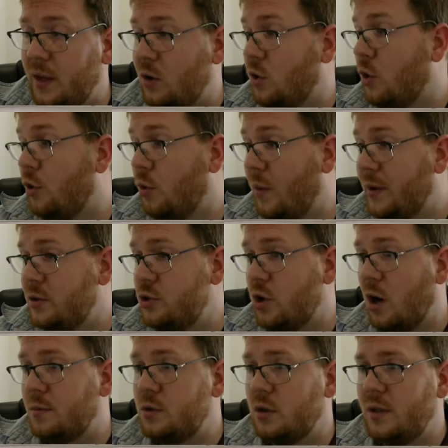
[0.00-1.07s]
it'll go to 1
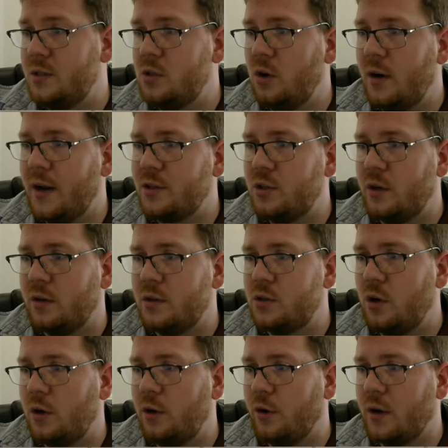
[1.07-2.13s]
sharp. So let's start
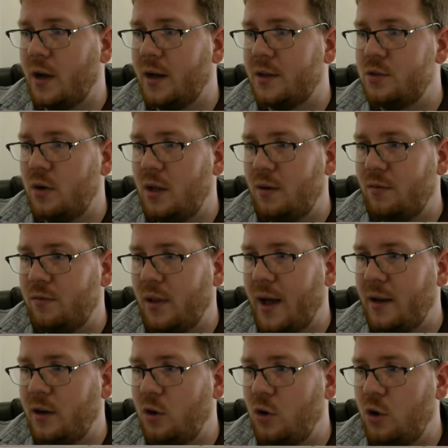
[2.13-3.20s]
on your concert E
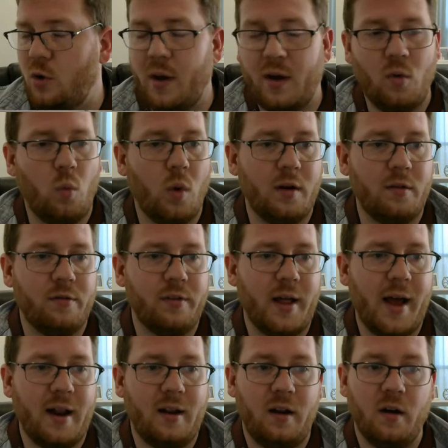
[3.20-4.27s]
flat. You know you had 1
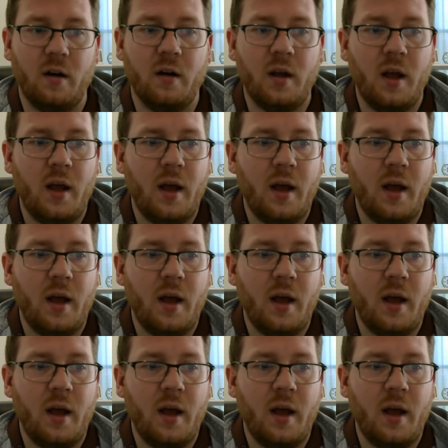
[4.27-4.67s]
flat here.